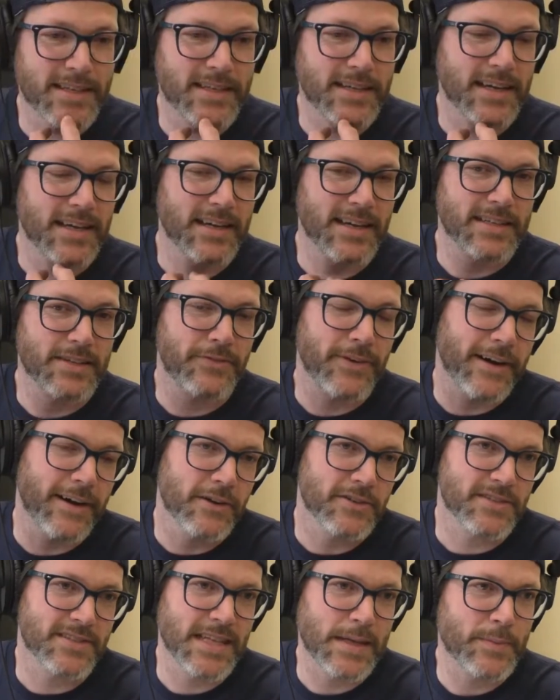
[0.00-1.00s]
uh, at the
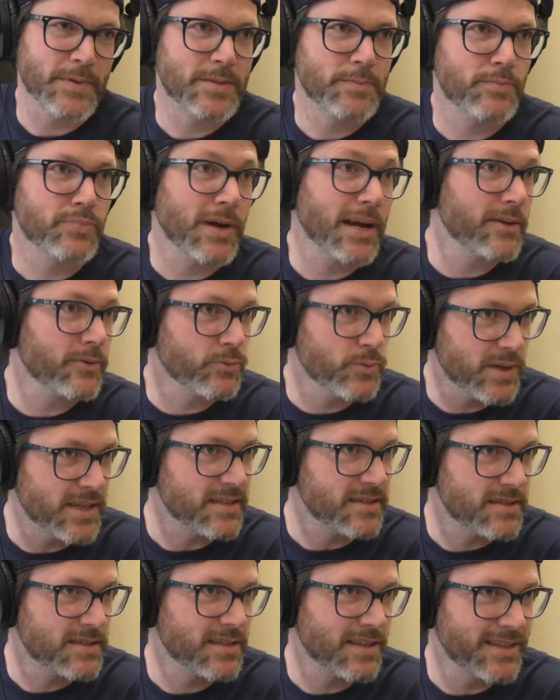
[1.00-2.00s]
Firehouse. His name is Bretton
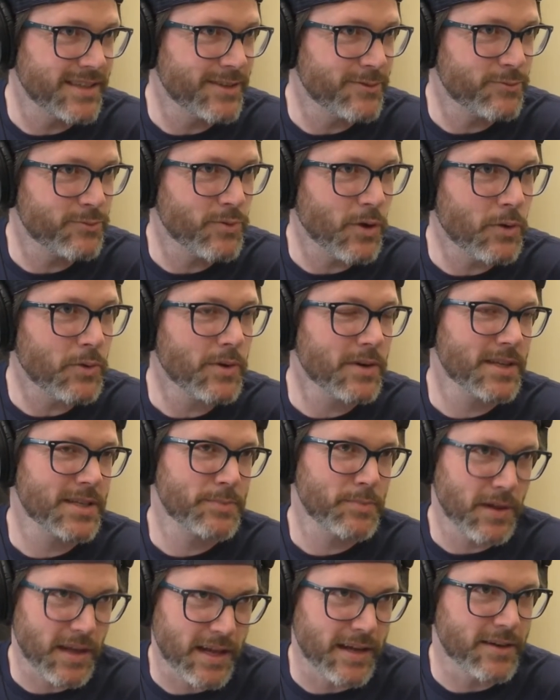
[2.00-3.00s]
Reis, and he wrote this
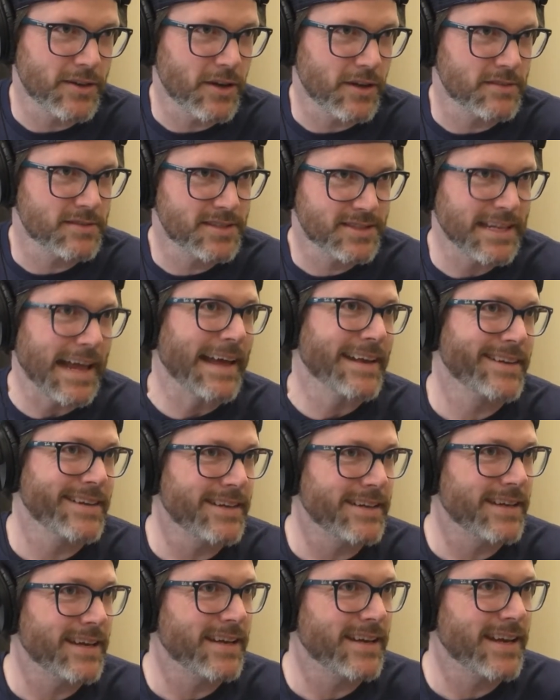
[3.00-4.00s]
play called Stat
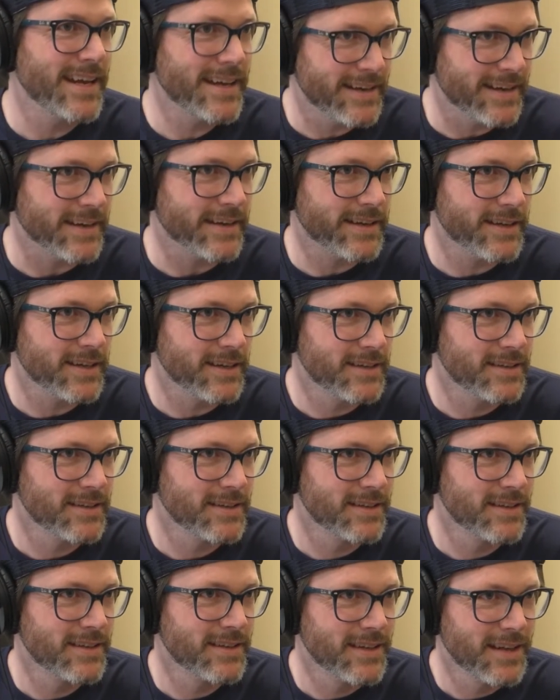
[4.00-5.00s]
Geek and Natick.
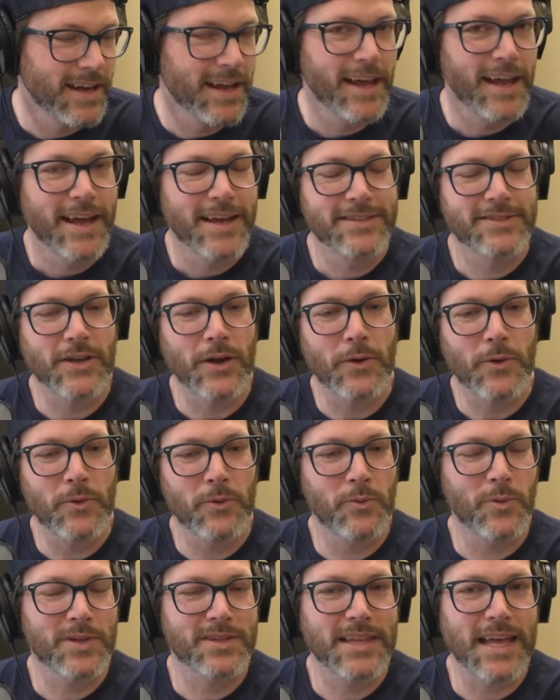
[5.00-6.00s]
Interesting. So
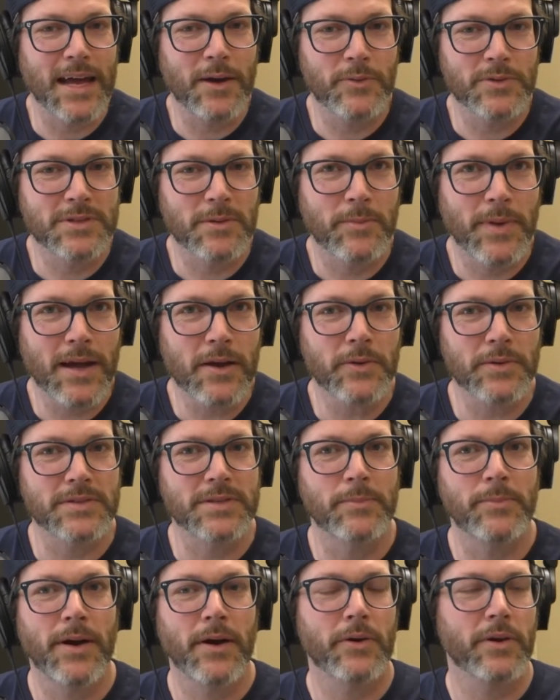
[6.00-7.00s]
what that was about was
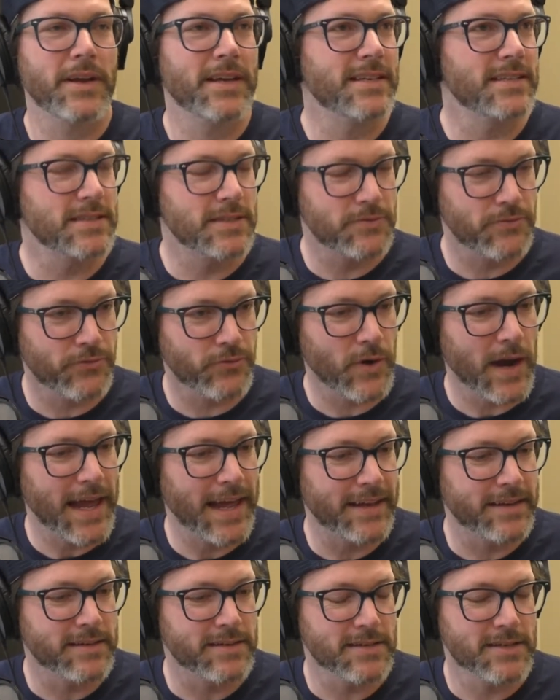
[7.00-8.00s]
about his
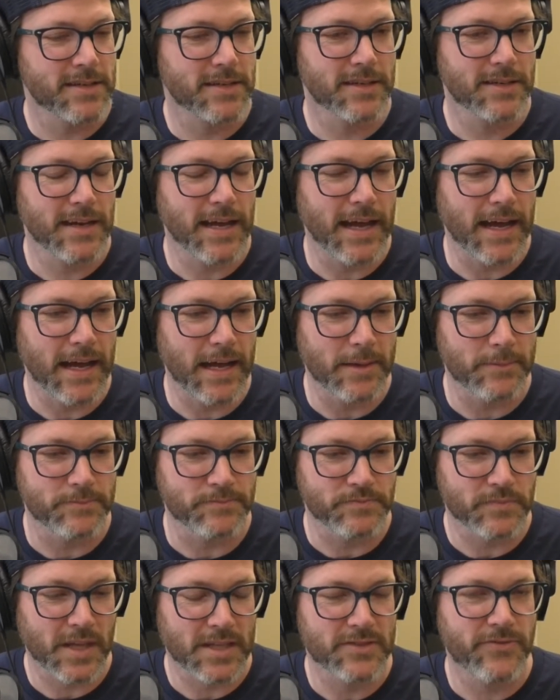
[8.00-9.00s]
friend,
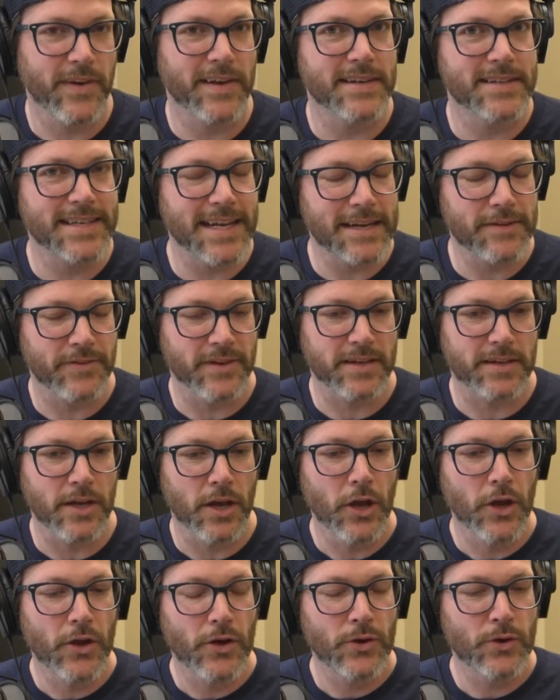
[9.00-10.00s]
um, his friend David,
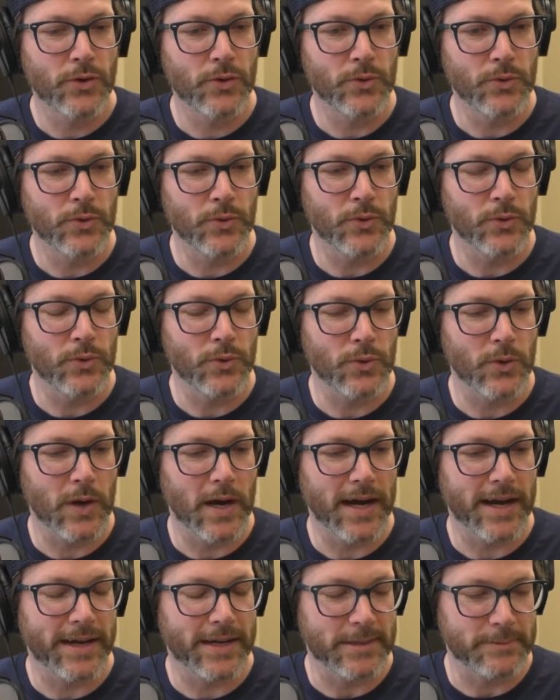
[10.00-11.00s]
who
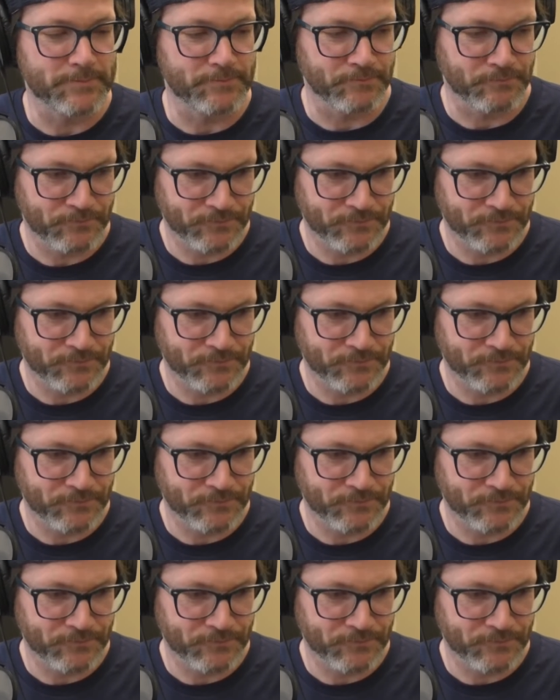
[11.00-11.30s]
um,